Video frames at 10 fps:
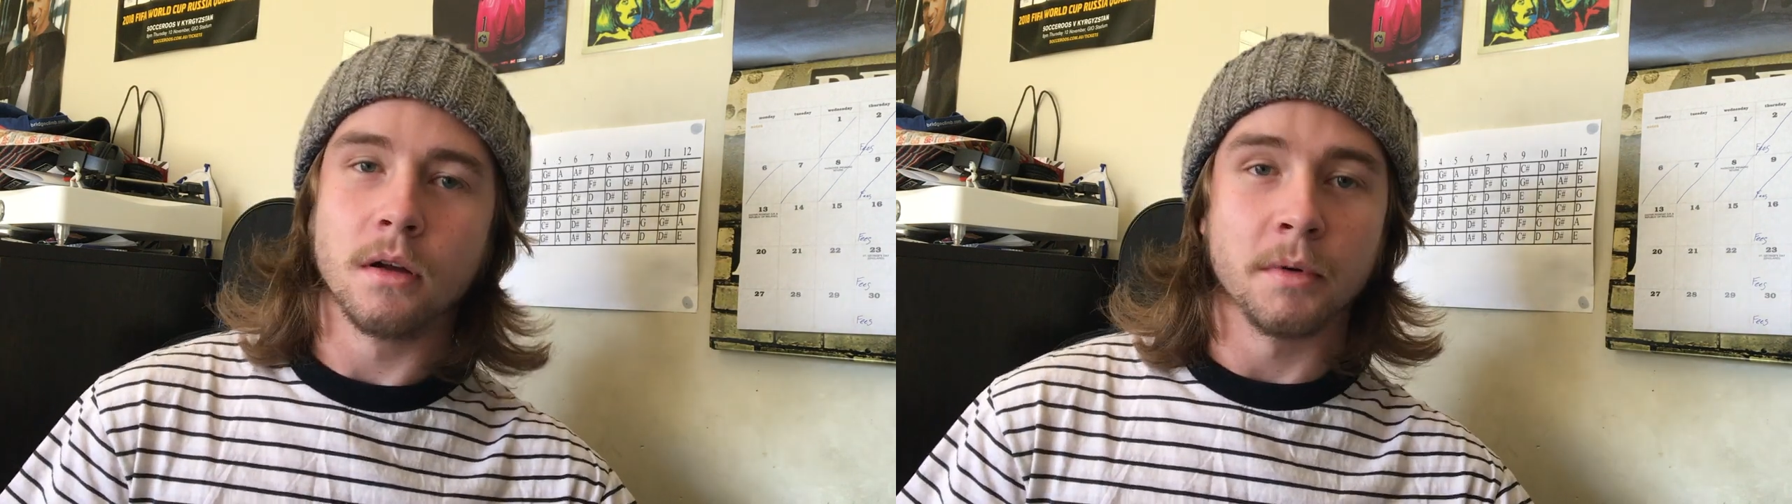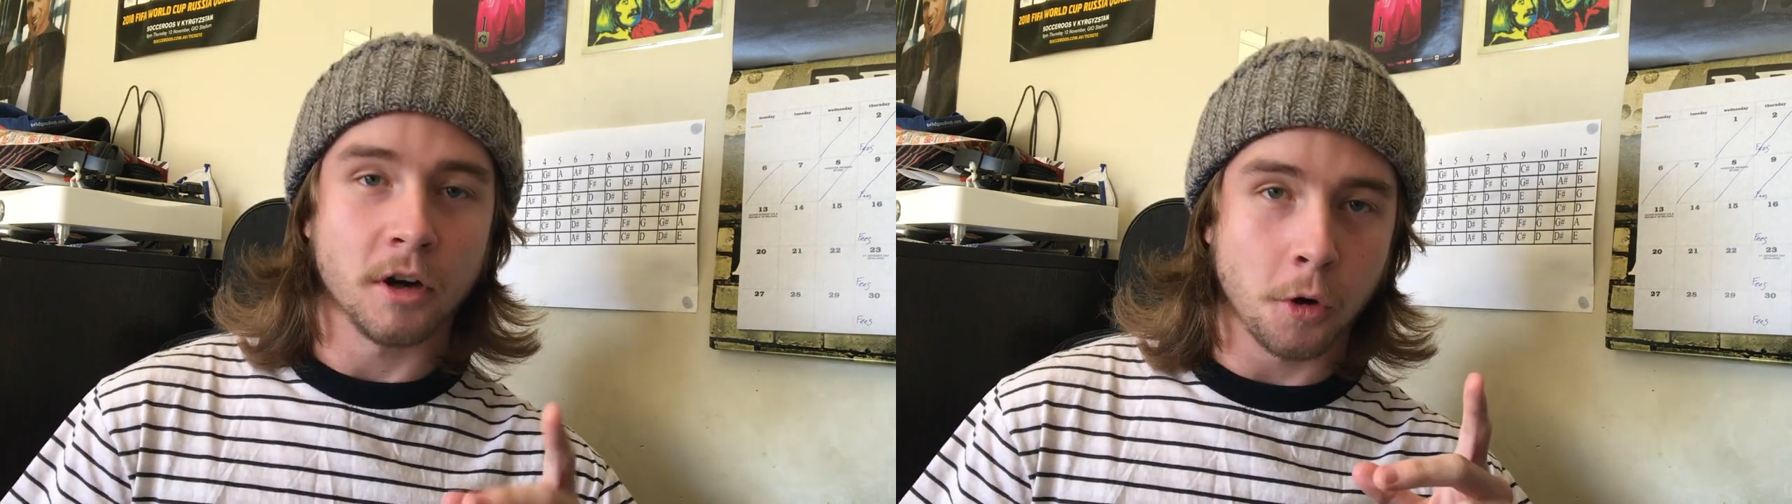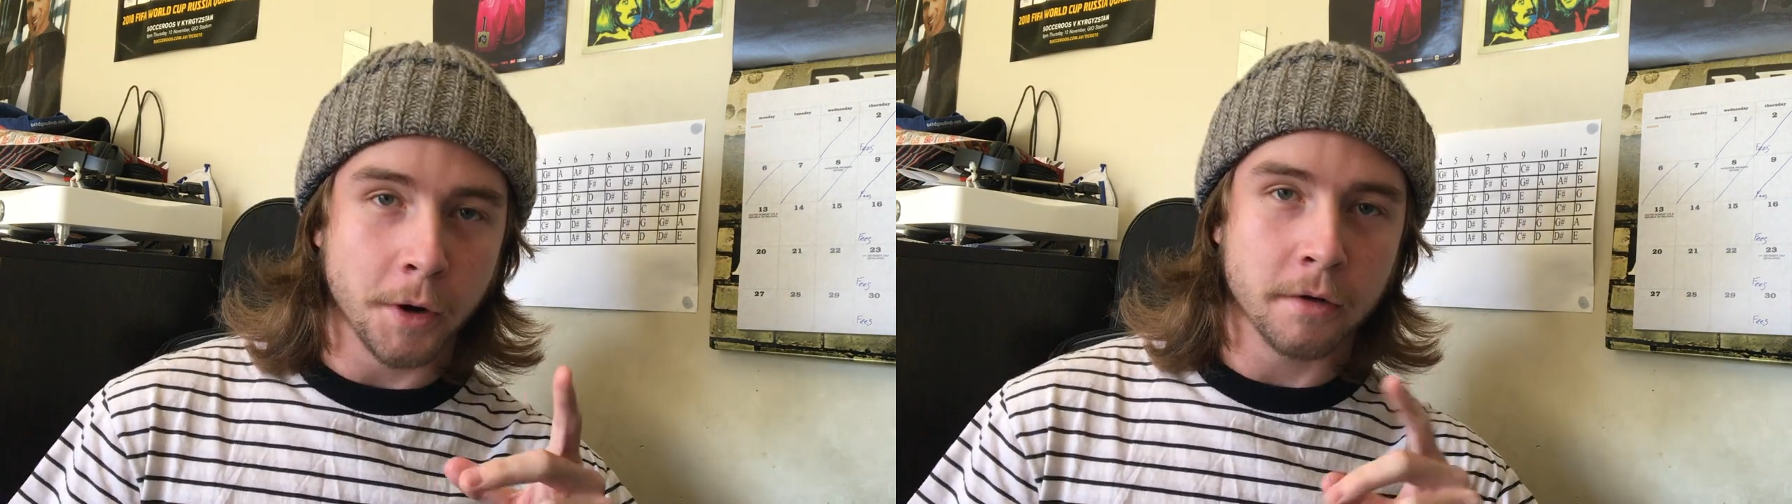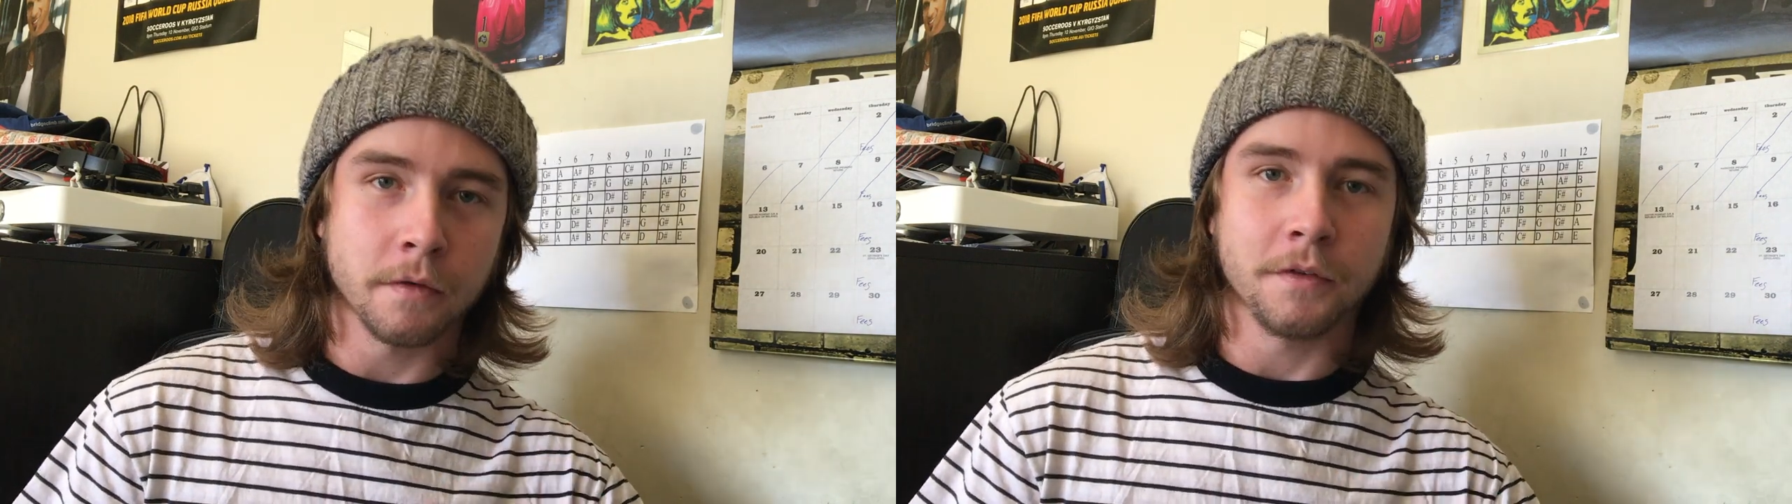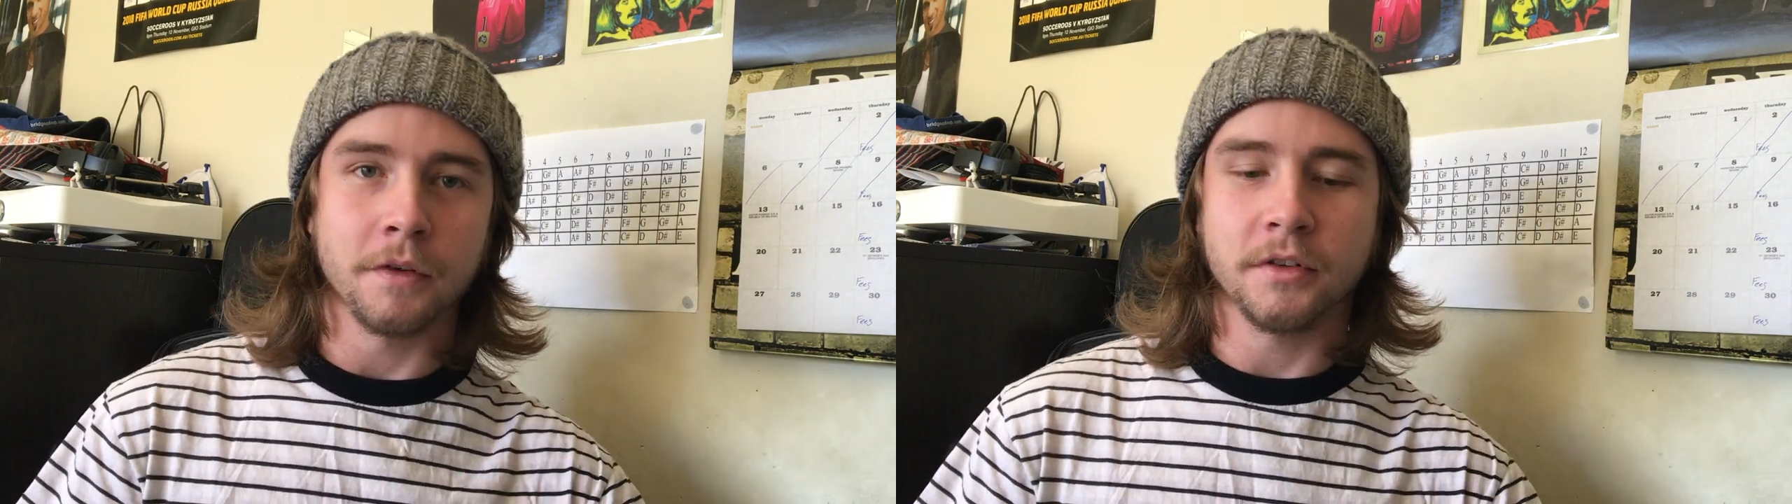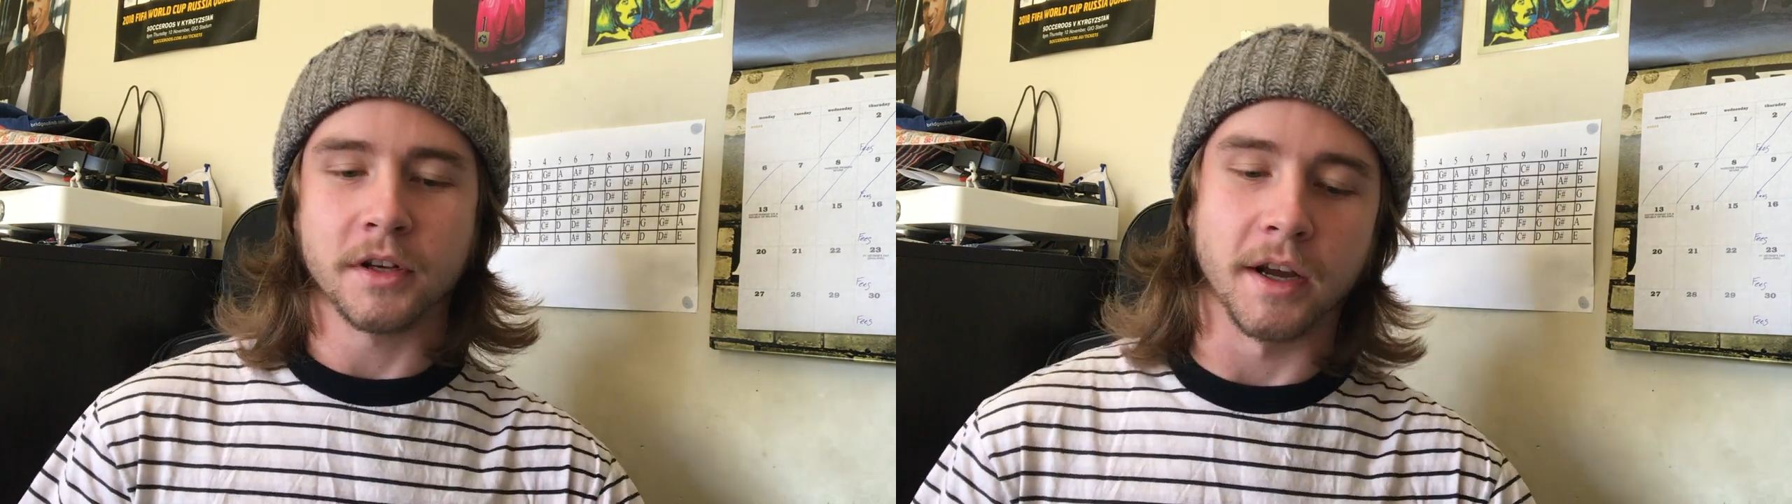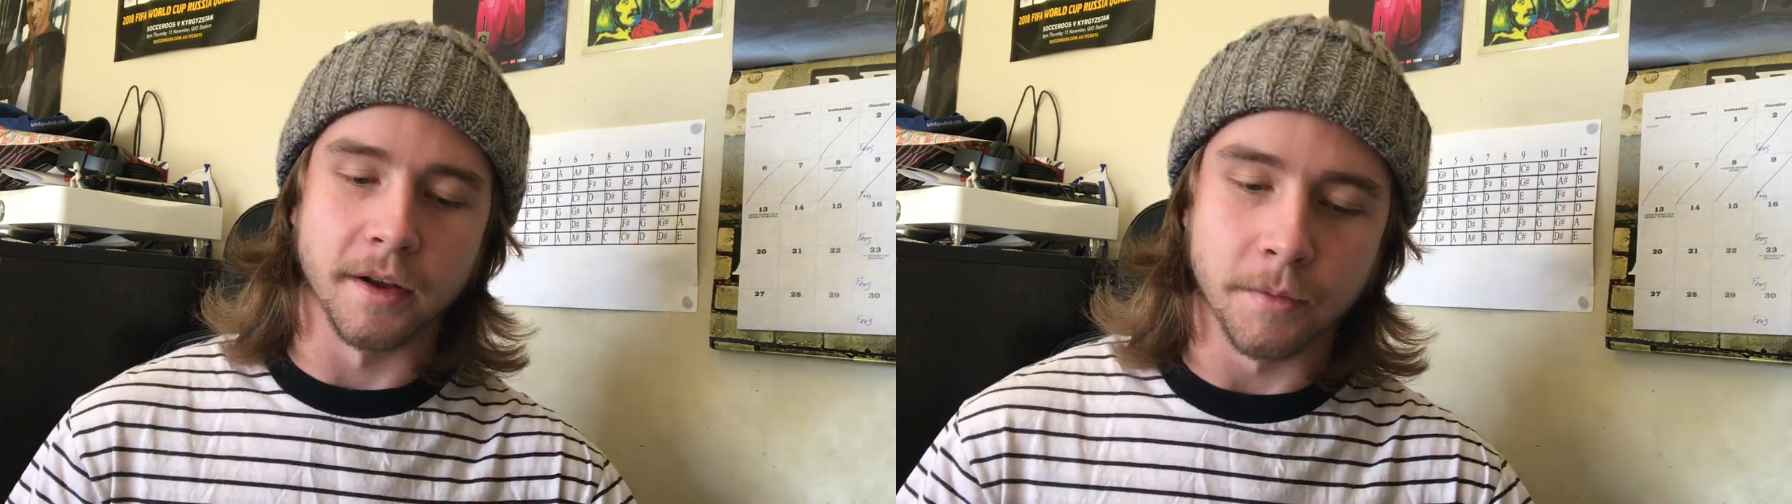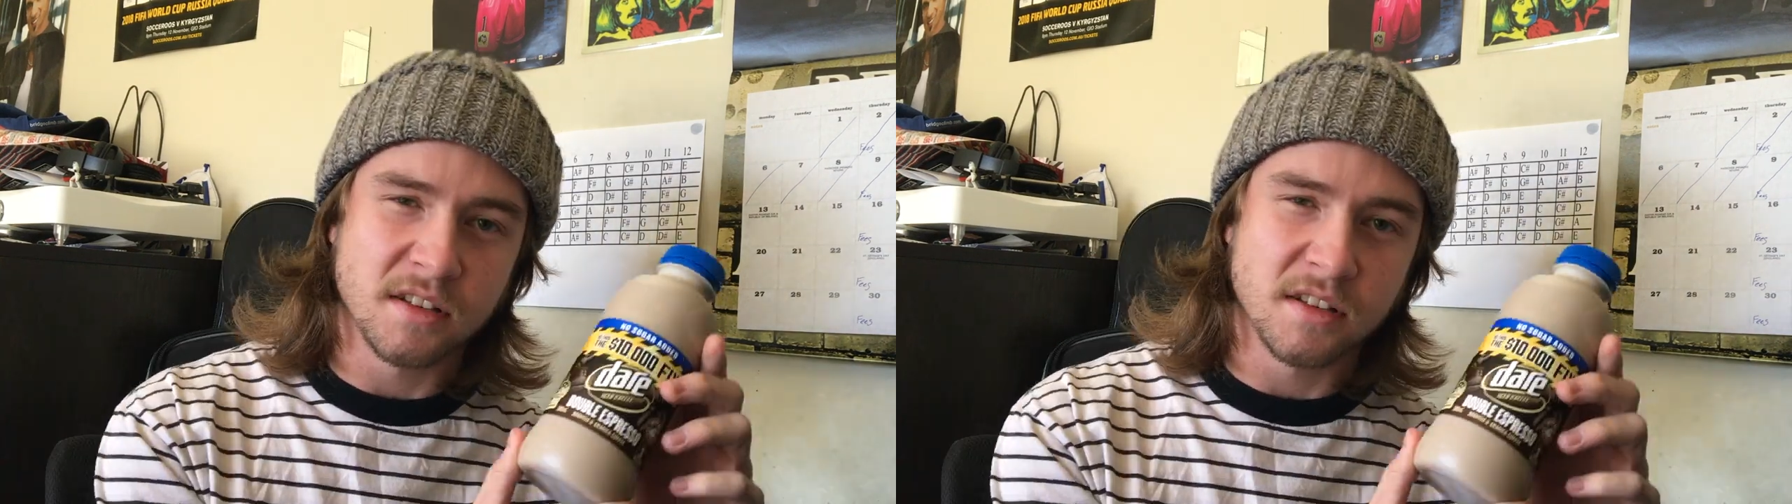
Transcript: but a quick review today.